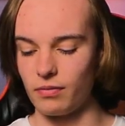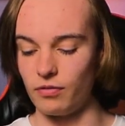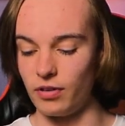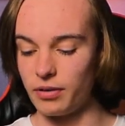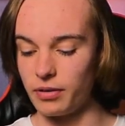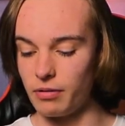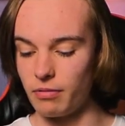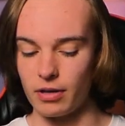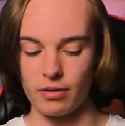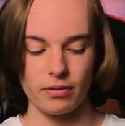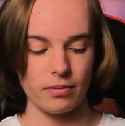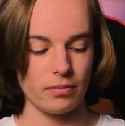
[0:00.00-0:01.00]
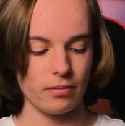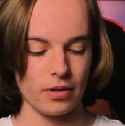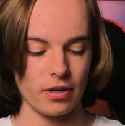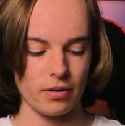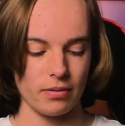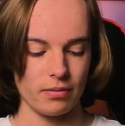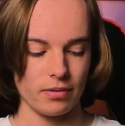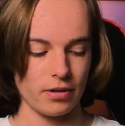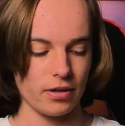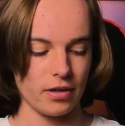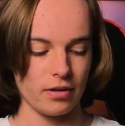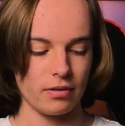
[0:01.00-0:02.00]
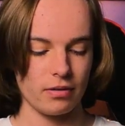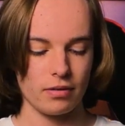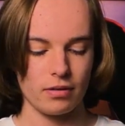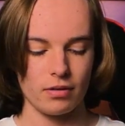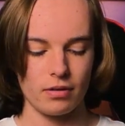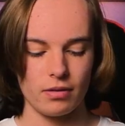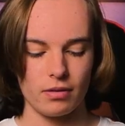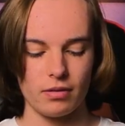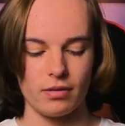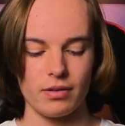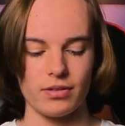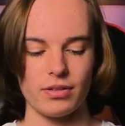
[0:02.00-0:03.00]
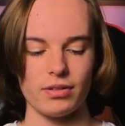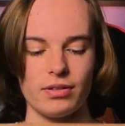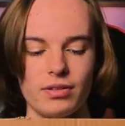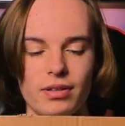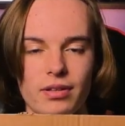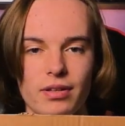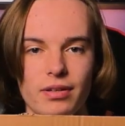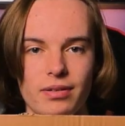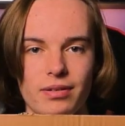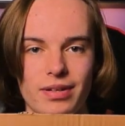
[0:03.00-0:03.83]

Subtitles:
Very well. Wow, okay. As you can see there.